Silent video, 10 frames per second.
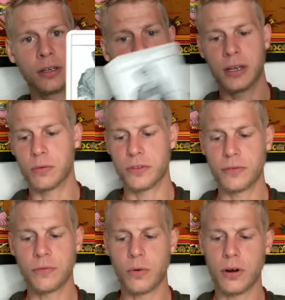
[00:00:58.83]
here with
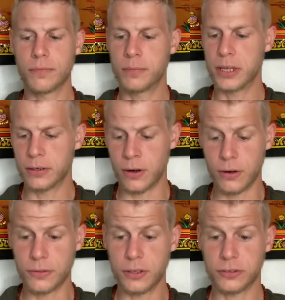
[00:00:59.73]
the four pen,
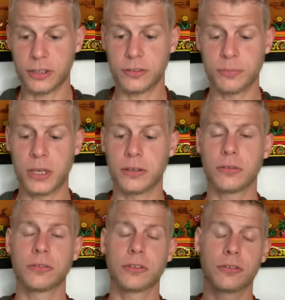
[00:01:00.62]
or the six of
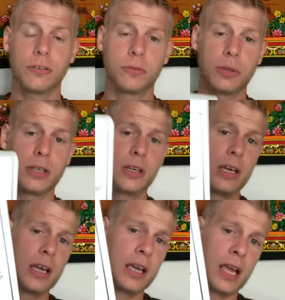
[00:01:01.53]
pentacles, excuse me.
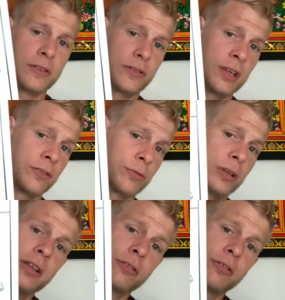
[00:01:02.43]
It's it's really